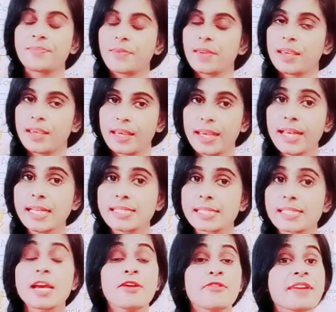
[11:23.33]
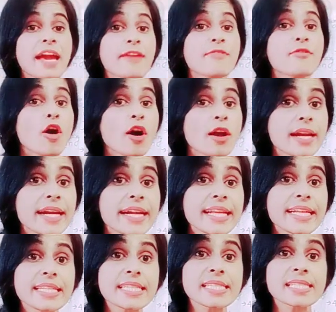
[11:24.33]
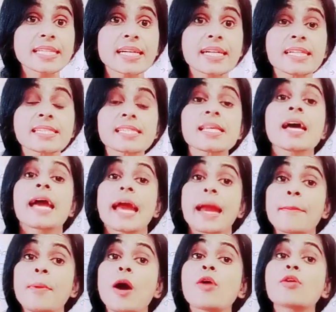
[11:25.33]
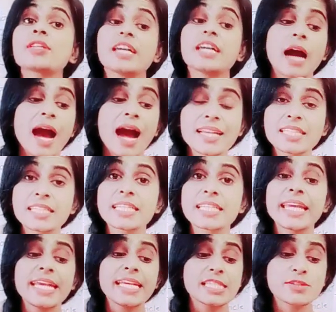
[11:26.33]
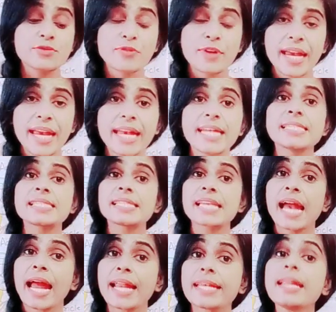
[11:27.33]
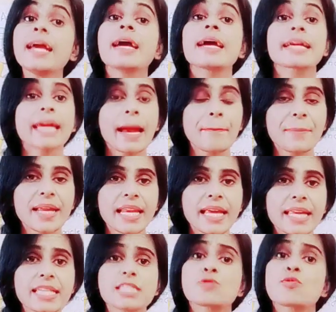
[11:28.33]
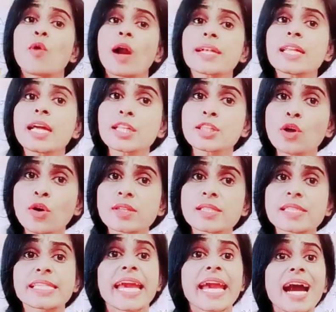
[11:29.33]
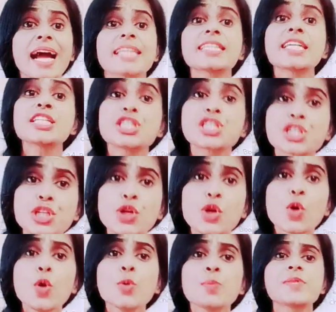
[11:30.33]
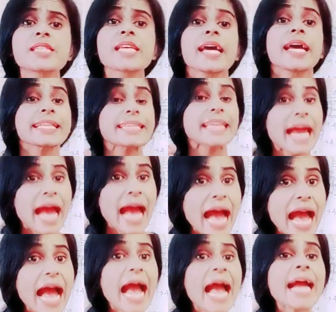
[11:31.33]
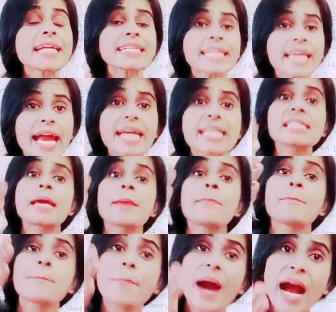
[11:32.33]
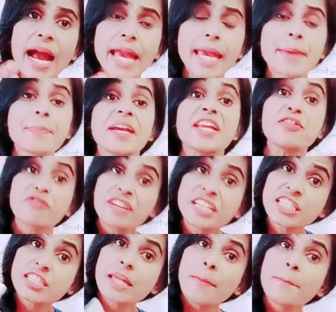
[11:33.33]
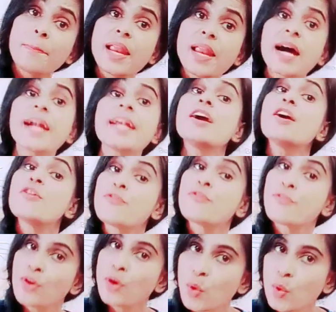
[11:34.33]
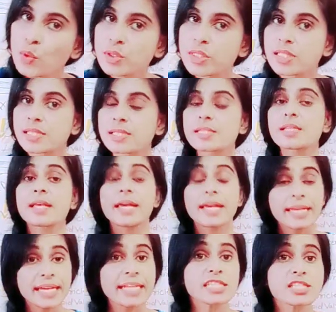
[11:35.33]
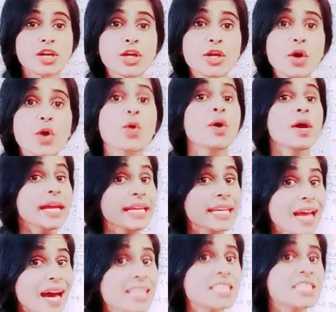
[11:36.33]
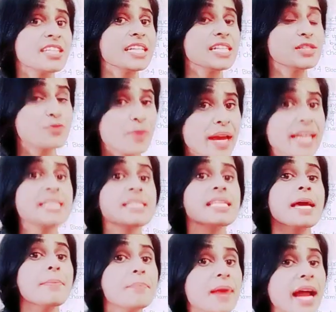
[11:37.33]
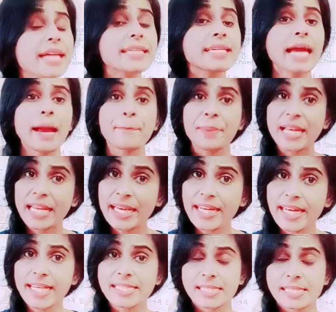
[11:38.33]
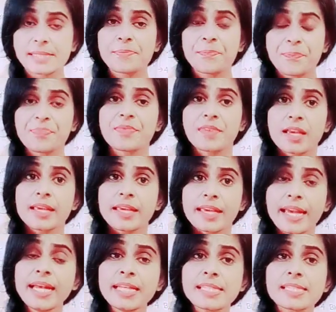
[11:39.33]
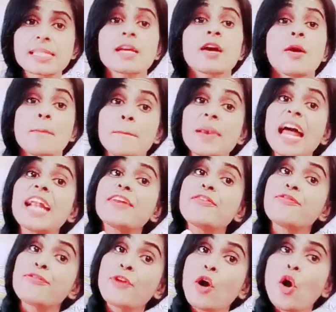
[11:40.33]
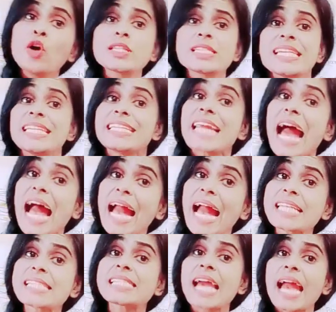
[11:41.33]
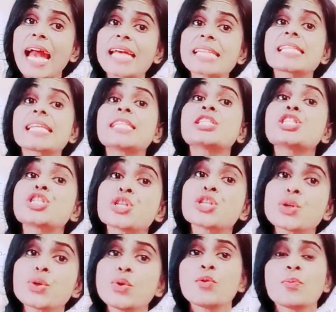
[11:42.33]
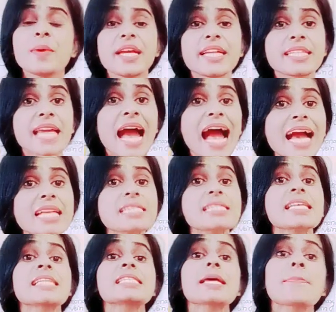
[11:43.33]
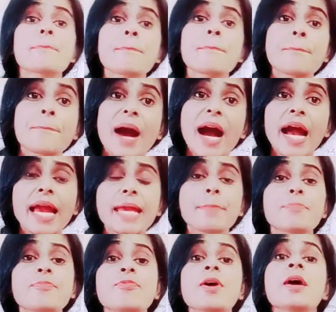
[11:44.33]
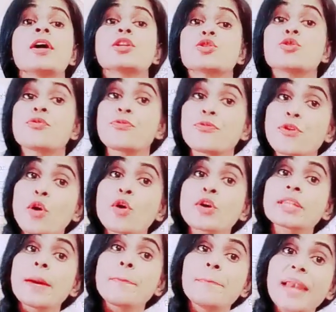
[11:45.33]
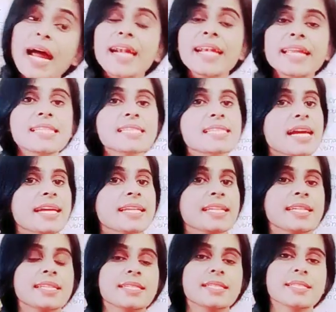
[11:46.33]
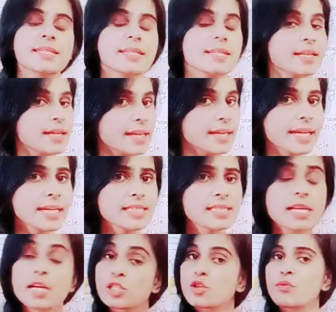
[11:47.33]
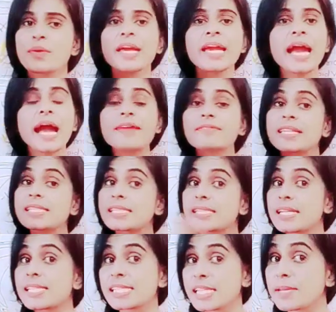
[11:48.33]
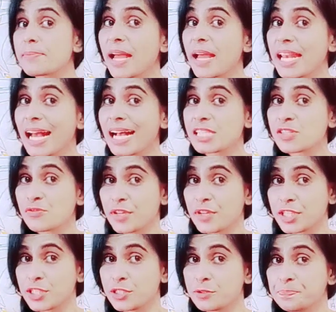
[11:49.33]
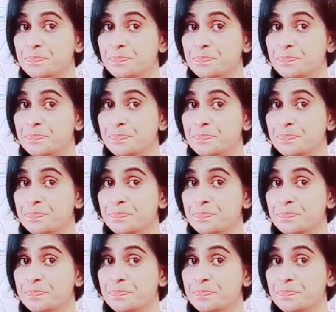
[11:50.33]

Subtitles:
Yes, we have already discussed about the arteries, veins and capillaries. What are those? They are the tubes. They act as a pipe in which the blood flows. Yes or no? In arteries, veins and blood capillaries. Yes, blood flows. It acts as a tube. It acts as a pipe to flow the blood inside it. Yes, so we have discussed in my last video.